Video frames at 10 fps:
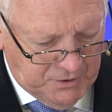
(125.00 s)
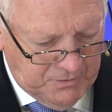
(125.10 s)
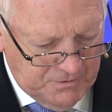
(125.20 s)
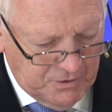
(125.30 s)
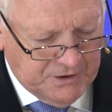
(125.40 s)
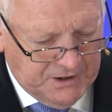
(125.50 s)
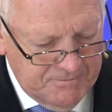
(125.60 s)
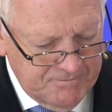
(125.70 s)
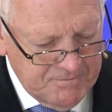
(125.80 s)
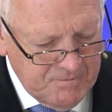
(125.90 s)
you. Okay.
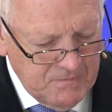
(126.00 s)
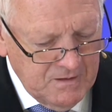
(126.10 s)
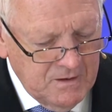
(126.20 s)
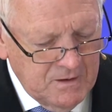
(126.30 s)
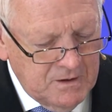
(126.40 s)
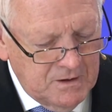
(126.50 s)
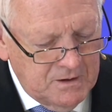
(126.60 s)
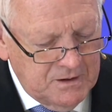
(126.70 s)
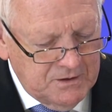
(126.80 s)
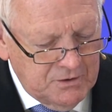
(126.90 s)

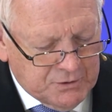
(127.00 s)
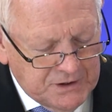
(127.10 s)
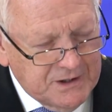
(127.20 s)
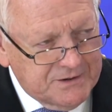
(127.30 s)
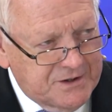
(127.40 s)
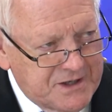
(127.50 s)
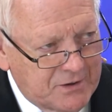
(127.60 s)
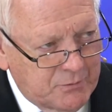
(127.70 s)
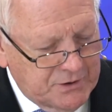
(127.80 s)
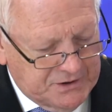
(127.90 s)
Looking at the
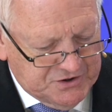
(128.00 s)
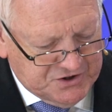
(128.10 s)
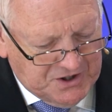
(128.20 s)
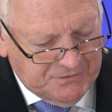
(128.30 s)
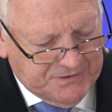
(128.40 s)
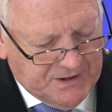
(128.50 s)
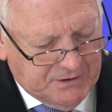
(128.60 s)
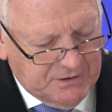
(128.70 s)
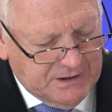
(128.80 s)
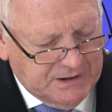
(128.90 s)
network itself
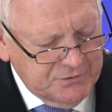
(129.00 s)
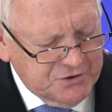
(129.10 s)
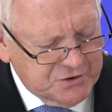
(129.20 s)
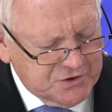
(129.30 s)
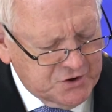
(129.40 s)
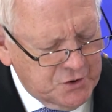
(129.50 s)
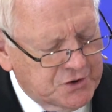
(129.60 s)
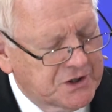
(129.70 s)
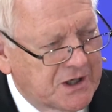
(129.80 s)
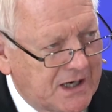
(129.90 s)
now, how
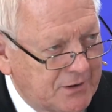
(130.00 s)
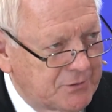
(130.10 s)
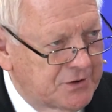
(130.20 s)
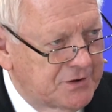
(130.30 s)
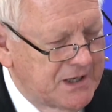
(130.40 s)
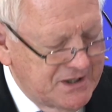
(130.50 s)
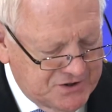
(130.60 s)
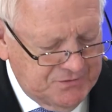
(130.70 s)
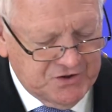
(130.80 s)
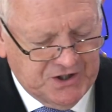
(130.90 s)
should cloud
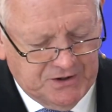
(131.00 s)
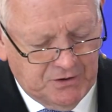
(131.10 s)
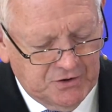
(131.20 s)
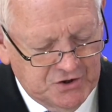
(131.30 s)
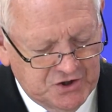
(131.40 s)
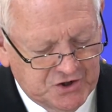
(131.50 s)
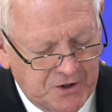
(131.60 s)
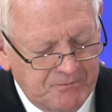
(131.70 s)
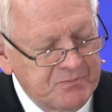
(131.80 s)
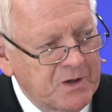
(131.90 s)
native technologies
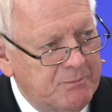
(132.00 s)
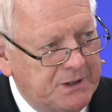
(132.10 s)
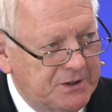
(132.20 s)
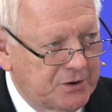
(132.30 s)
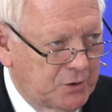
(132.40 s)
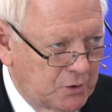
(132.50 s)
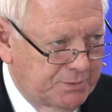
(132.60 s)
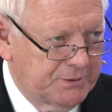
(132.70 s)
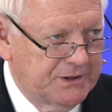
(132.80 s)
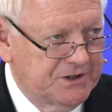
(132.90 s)
be
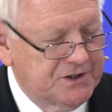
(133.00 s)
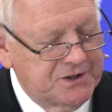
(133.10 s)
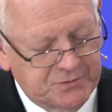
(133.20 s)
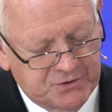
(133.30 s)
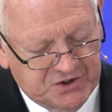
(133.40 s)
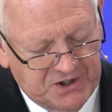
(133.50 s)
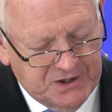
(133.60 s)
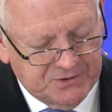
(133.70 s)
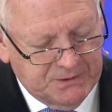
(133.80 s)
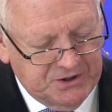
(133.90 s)
incorporated into a
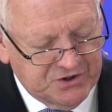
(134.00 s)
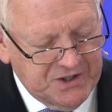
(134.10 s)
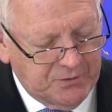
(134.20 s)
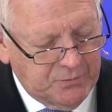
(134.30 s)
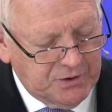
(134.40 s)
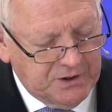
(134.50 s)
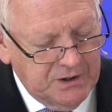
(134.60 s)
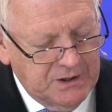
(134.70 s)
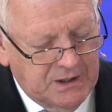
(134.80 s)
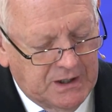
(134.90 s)
CSP's network?
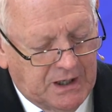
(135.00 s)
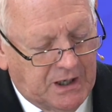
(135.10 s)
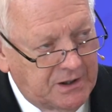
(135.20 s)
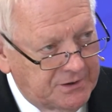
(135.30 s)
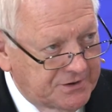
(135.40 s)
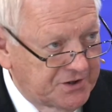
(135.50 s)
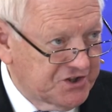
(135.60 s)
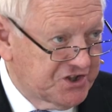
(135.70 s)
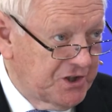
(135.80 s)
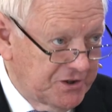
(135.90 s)
Are there
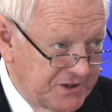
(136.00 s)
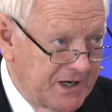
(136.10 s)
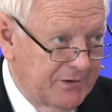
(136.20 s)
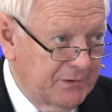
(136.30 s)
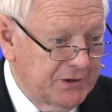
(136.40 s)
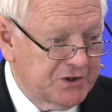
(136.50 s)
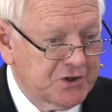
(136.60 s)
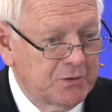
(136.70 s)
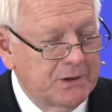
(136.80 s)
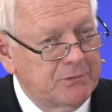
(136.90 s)
certain
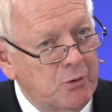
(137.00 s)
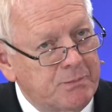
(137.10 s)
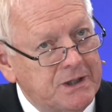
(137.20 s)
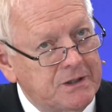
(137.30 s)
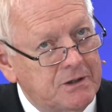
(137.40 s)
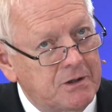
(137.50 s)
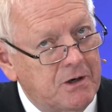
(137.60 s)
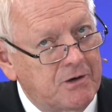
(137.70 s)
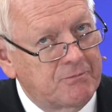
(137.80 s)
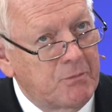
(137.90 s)
areas where it will be
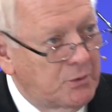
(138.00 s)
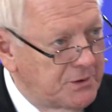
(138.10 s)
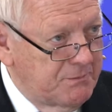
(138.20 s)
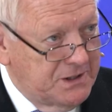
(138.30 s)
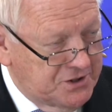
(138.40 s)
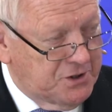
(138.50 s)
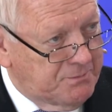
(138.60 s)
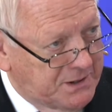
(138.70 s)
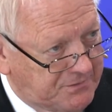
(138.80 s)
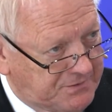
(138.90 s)
of more
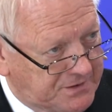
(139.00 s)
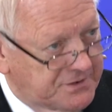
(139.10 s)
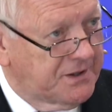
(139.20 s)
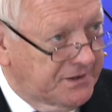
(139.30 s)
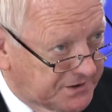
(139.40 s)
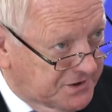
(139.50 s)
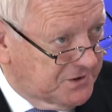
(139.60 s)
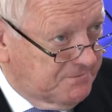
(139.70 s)
immediate benefit than others?